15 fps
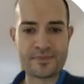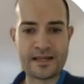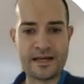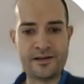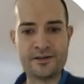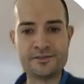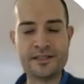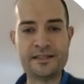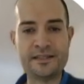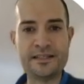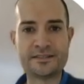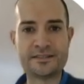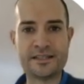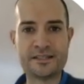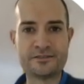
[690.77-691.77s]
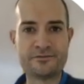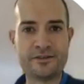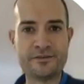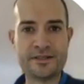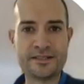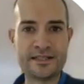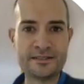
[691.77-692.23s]
and now the distance
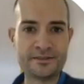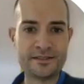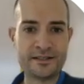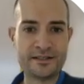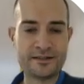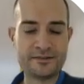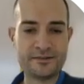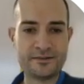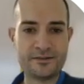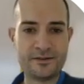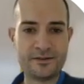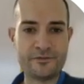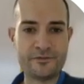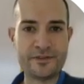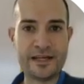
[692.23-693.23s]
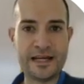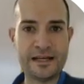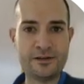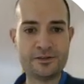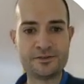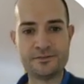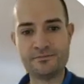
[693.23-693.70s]
from the center of the
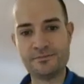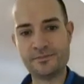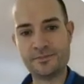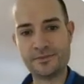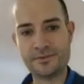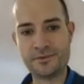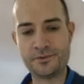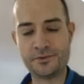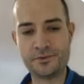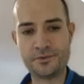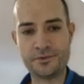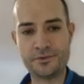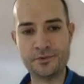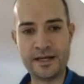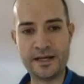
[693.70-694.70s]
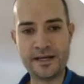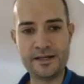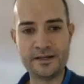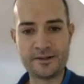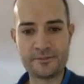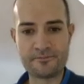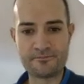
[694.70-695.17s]
line load to A